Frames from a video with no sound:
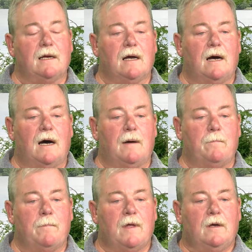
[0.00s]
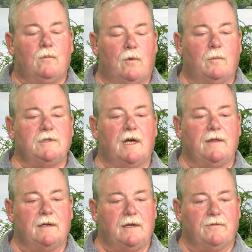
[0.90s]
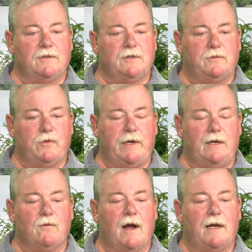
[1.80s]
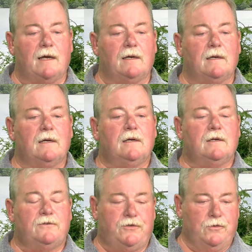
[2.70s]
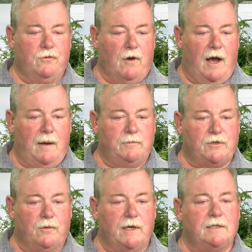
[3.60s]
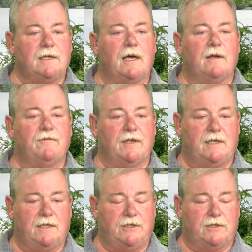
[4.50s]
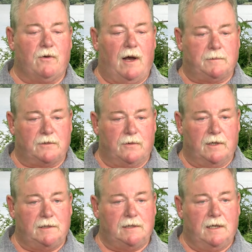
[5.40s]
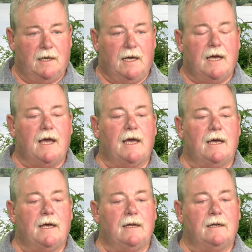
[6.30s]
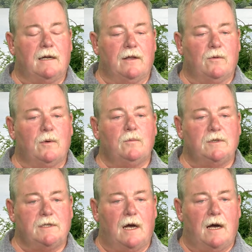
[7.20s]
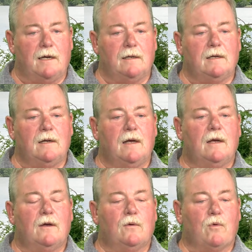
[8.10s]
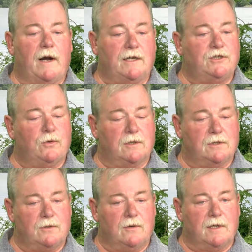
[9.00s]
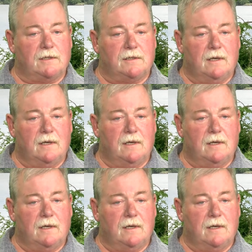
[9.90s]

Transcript: Um, one was on the difference between writing true crime stories and fictitious crime stories, and another one was on writing short stories.